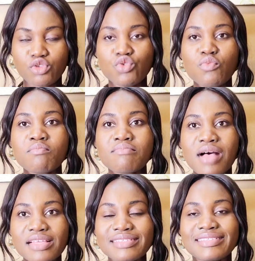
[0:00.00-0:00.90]
You
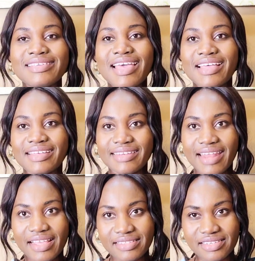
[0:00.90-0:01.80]
must get
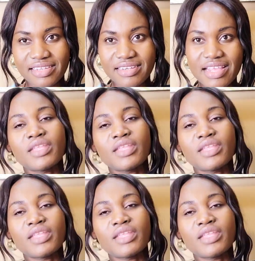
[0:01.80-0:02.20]
connected.